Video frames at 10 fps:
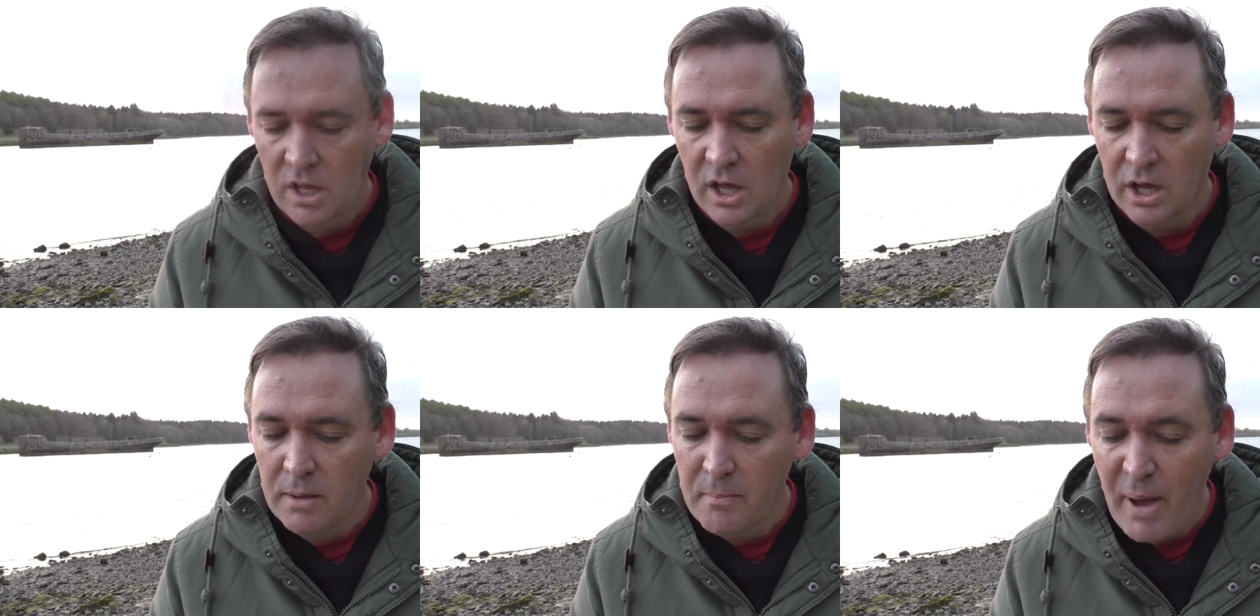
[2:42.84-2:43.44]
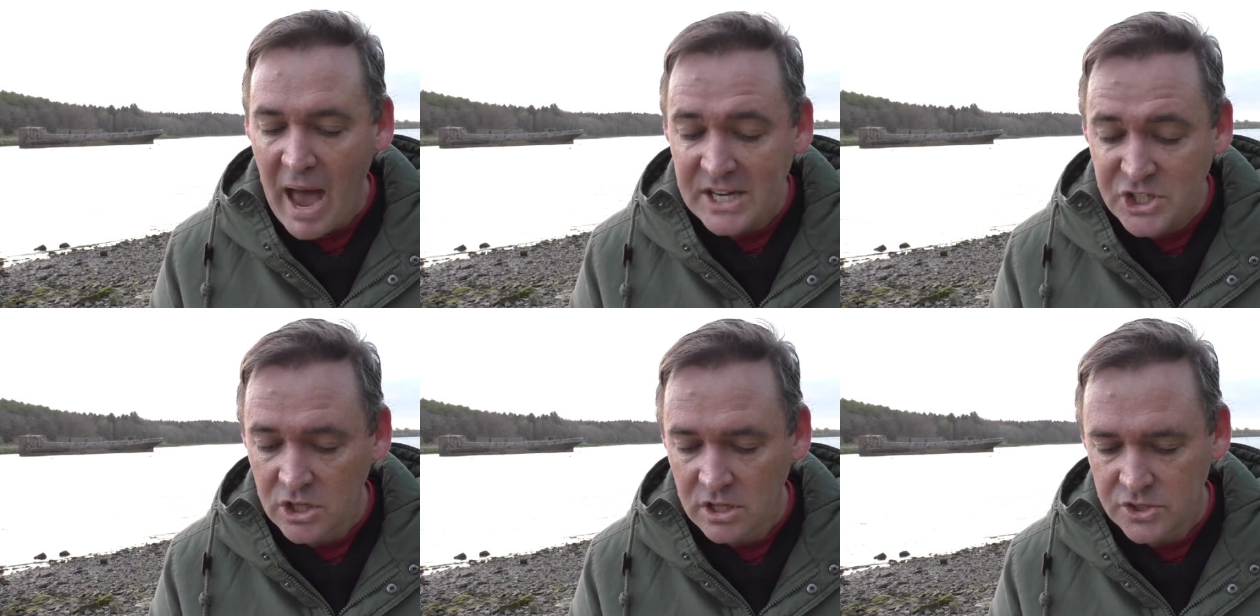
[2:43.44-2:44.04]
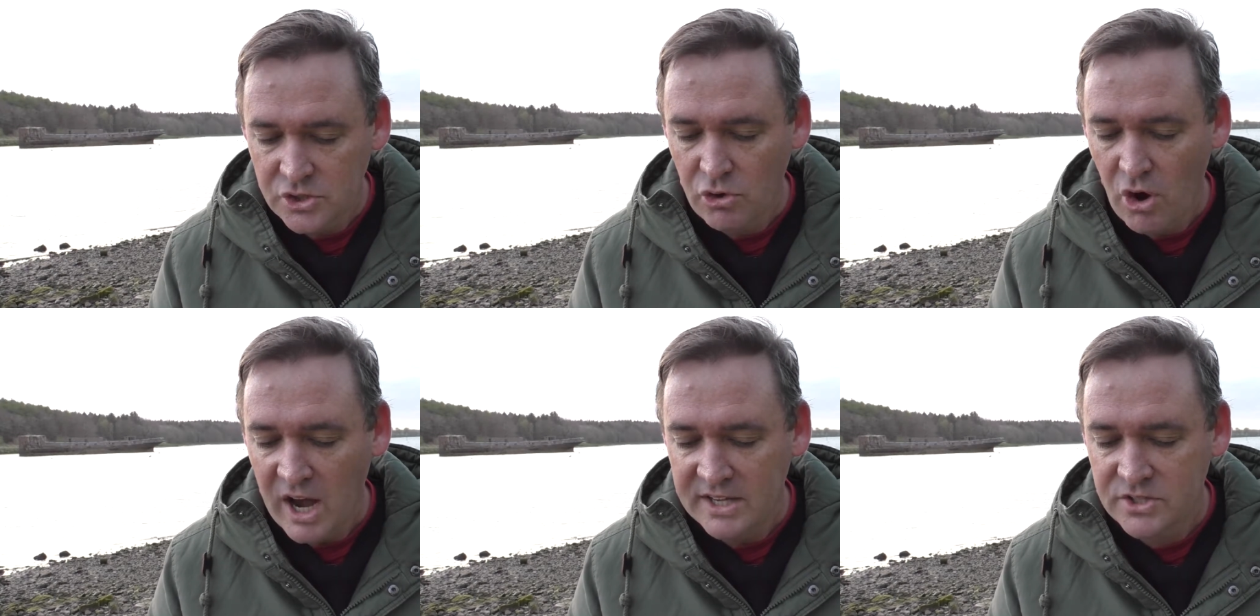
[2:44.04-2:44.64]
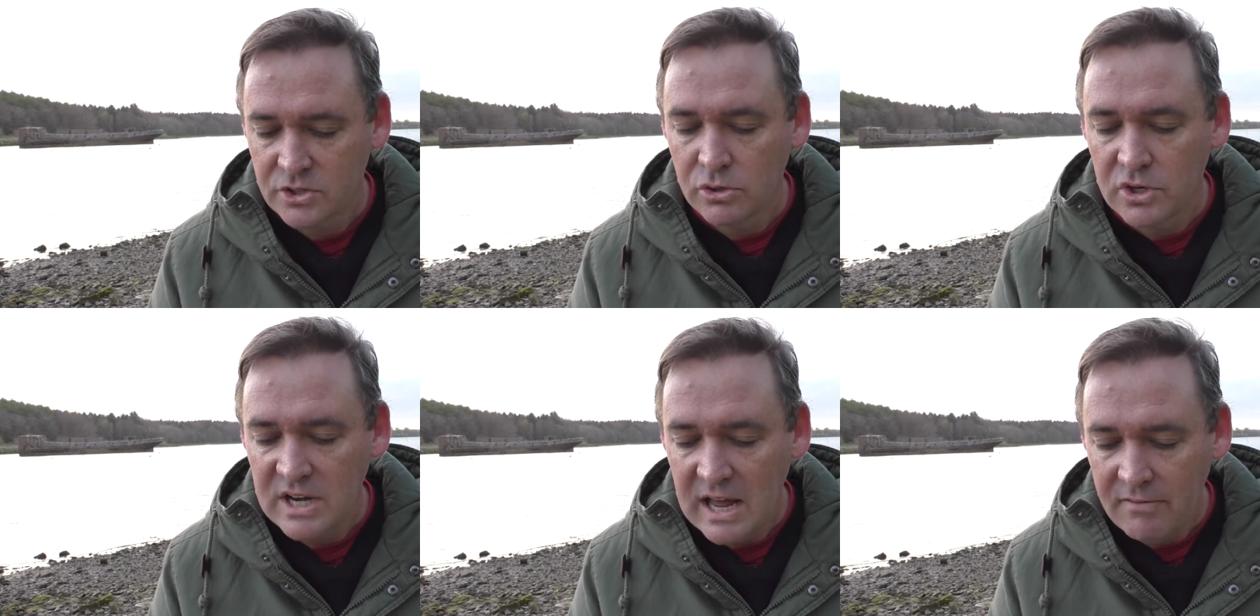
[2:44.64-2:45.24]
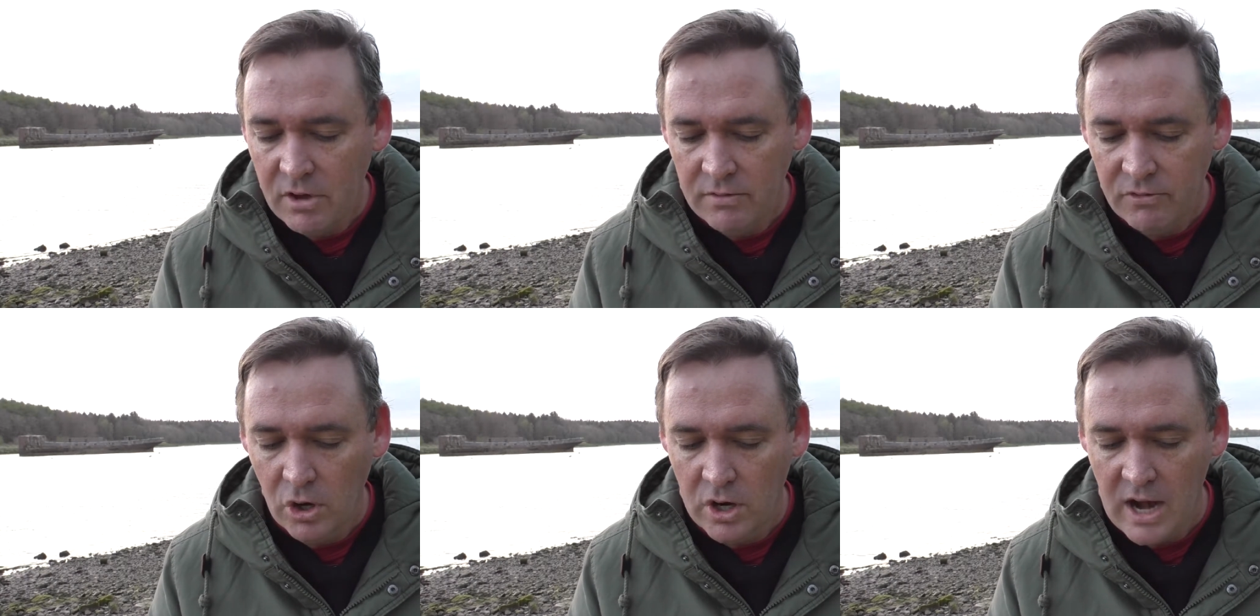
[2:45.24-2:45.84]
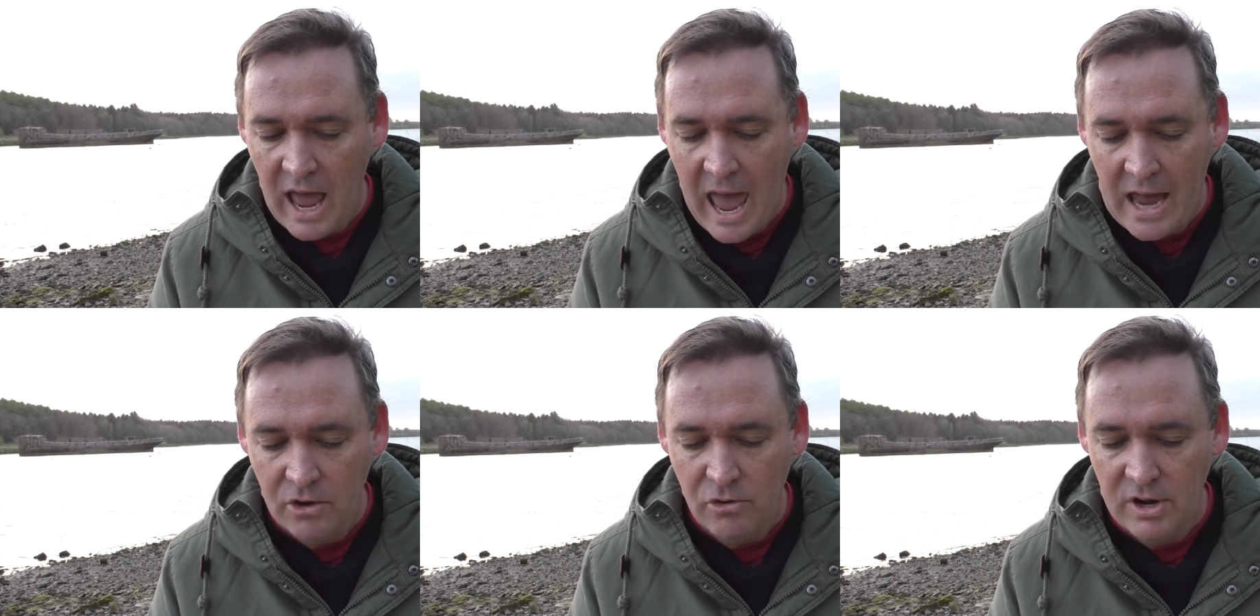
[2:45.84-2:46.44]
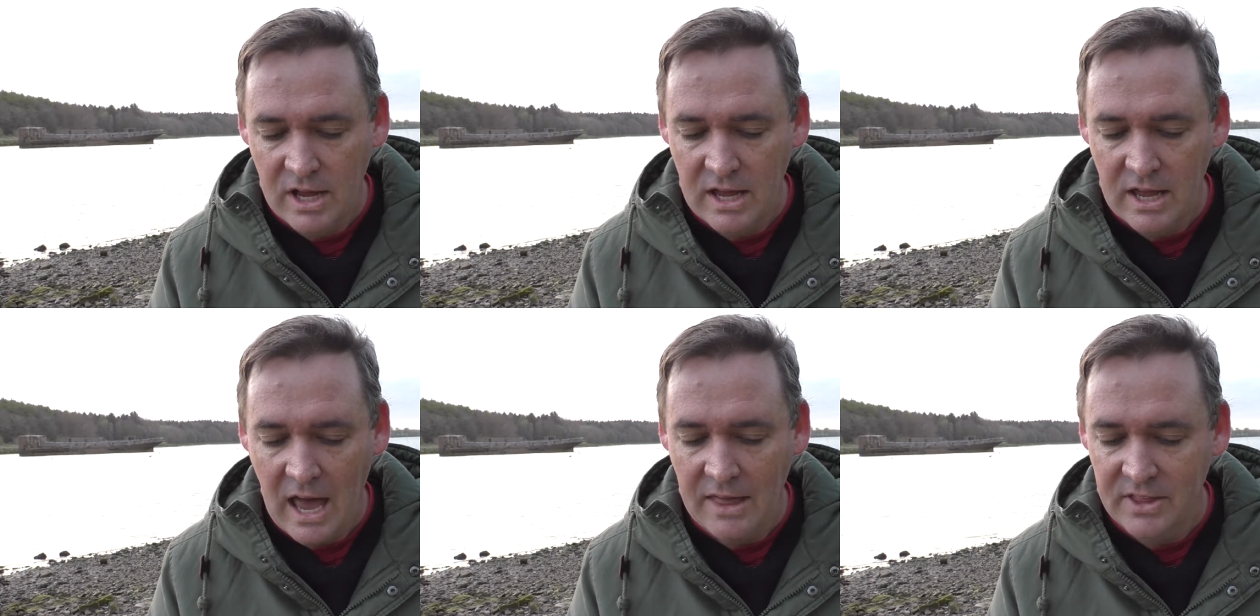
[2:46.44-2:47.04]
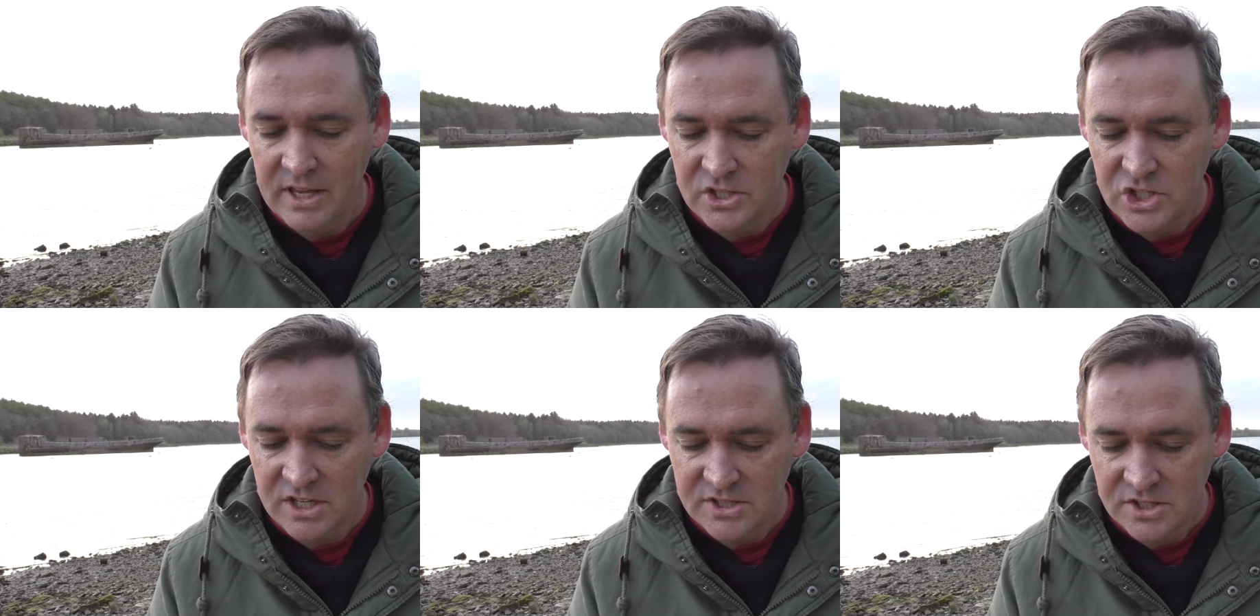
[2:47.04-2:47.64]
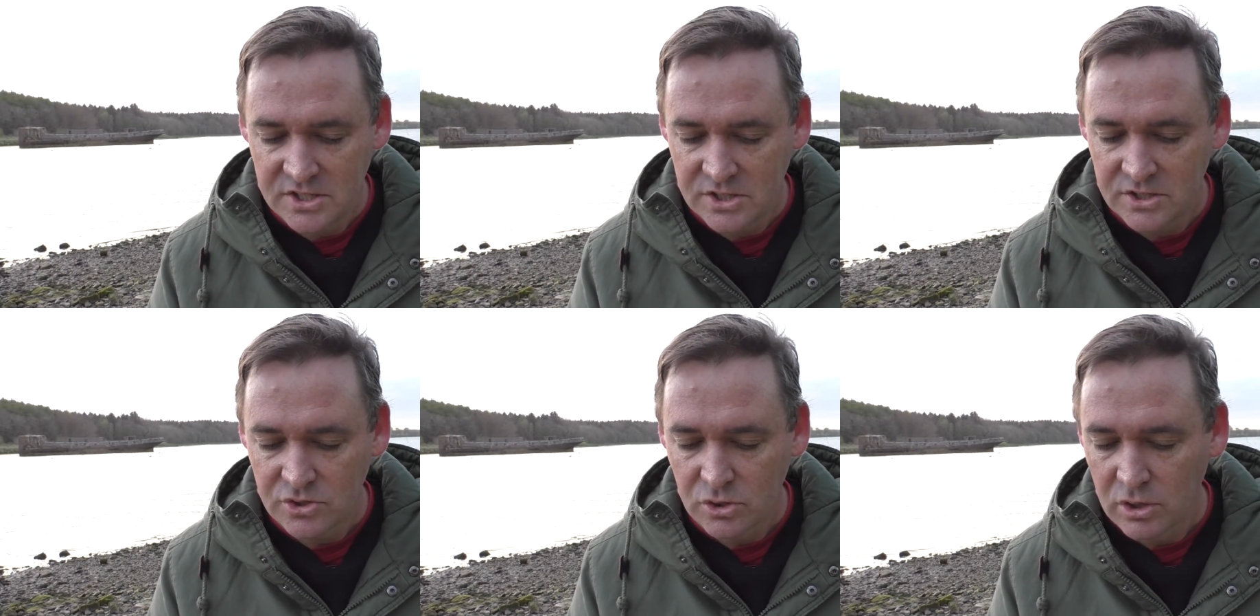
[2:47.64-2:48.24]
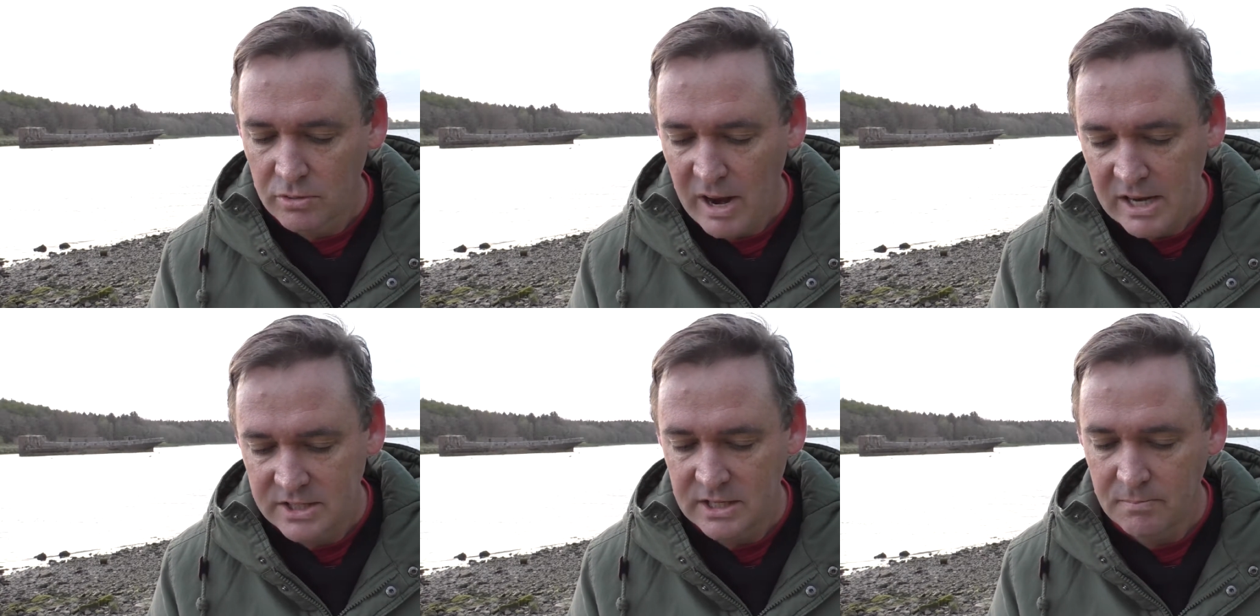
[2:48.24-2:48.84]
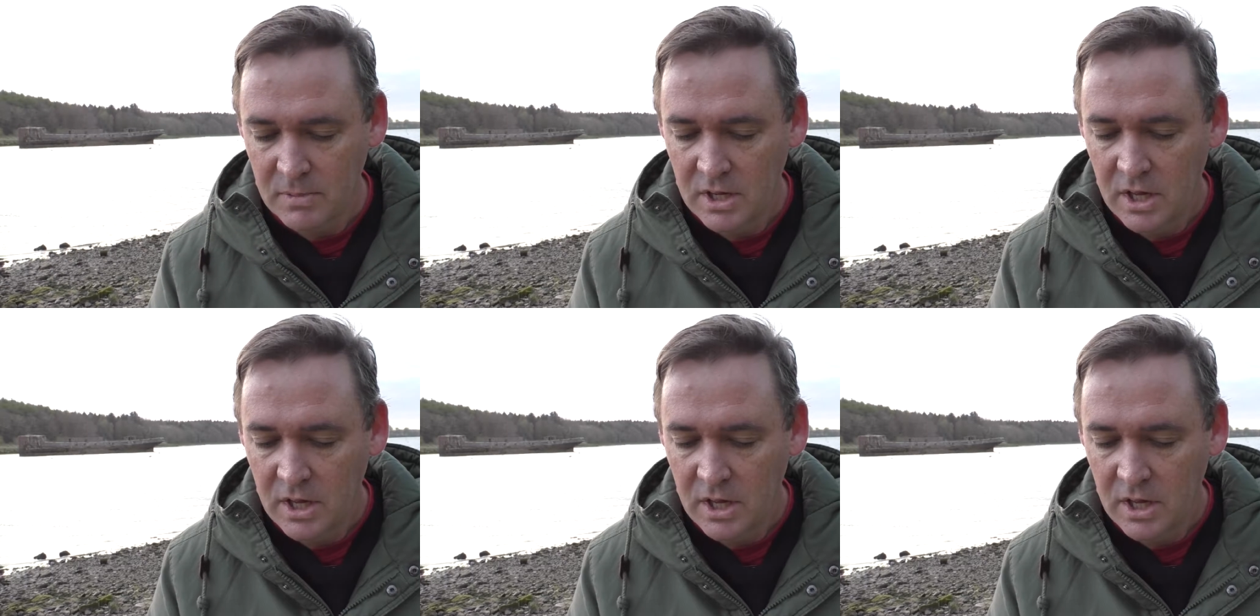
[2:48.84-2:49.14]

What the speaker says: A compassionless Christ could never have gotten angry at the injustices all around him,